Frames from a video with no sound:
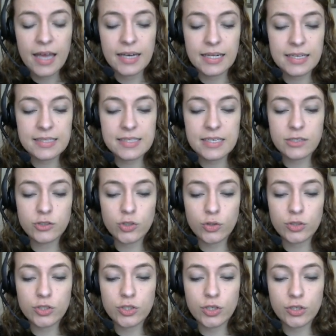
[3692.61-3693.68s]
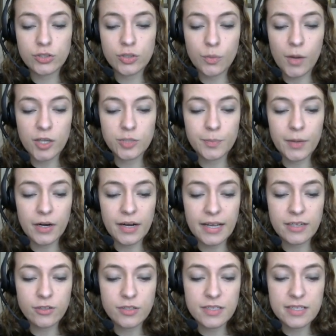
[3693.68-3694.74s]
Nancy and George turned to watch Bart
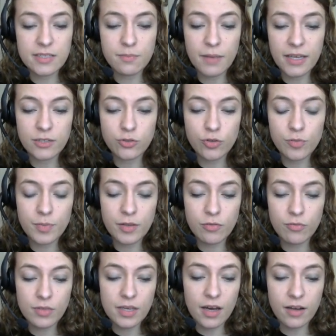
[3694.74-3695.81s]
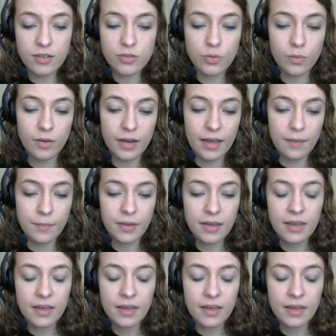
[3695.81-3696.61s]
Anderson's men trooping through the auditorium.